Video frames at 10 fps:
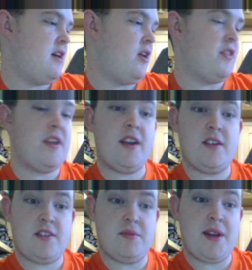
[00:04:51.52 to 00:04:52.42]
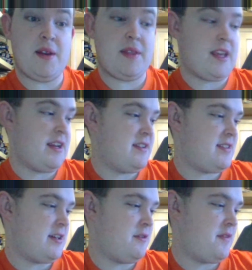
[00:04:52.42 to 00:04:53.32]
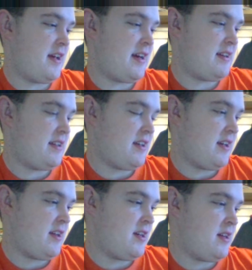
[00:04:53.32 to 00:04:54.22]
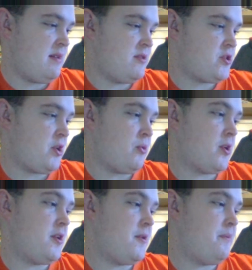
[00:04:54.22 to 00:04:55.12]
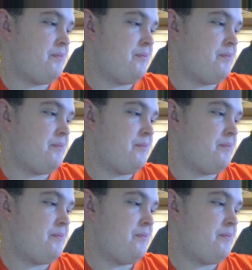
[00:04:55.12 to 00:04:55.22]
on the cement thing itself, it had a joke.